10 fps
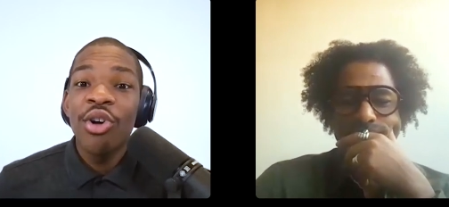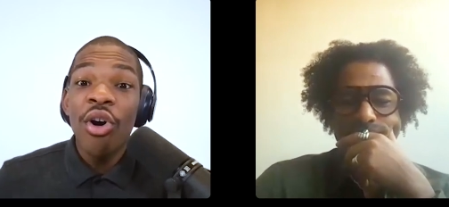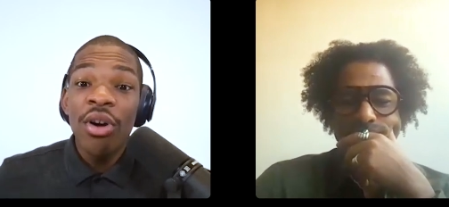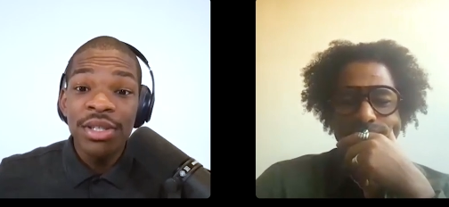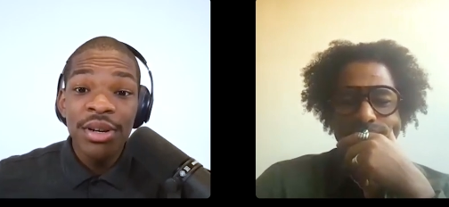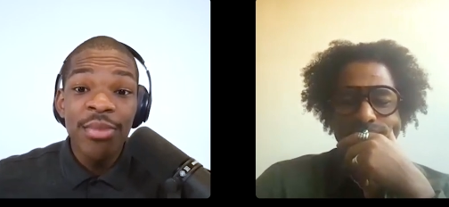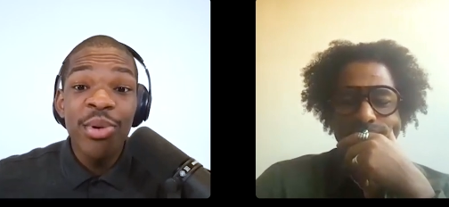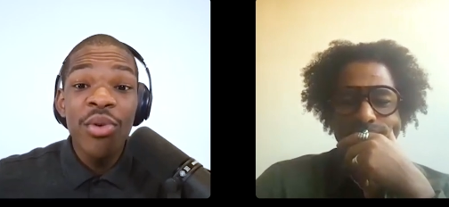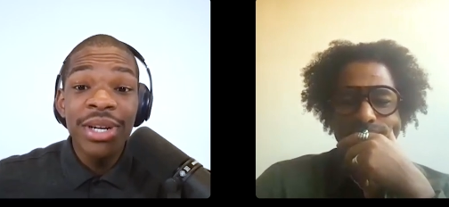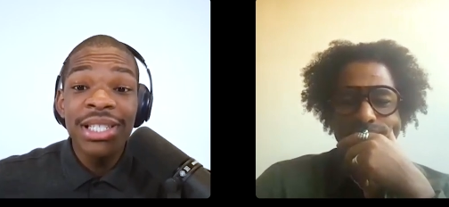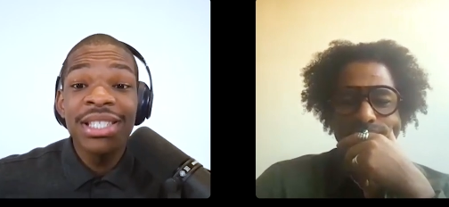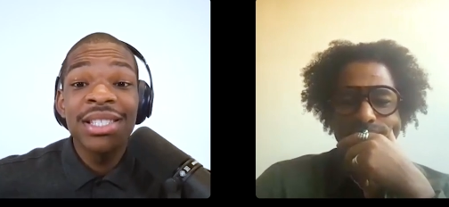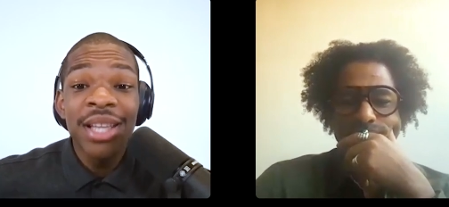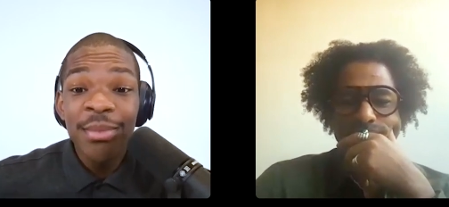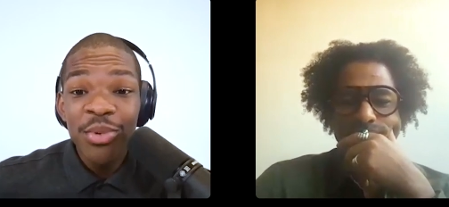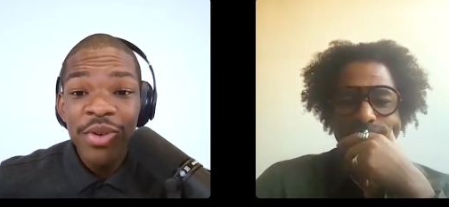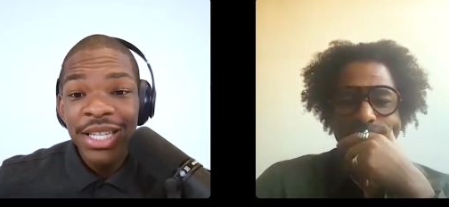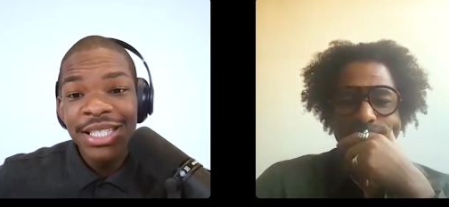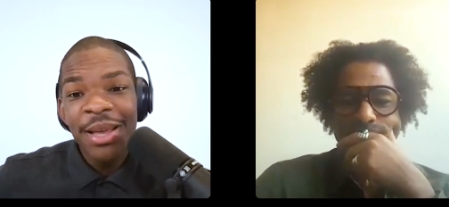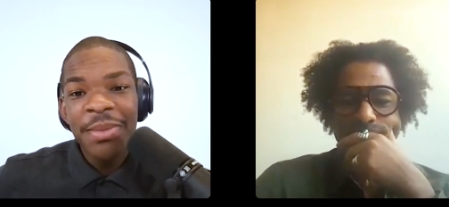Speaker 1: cause your opponent to stumble. Because I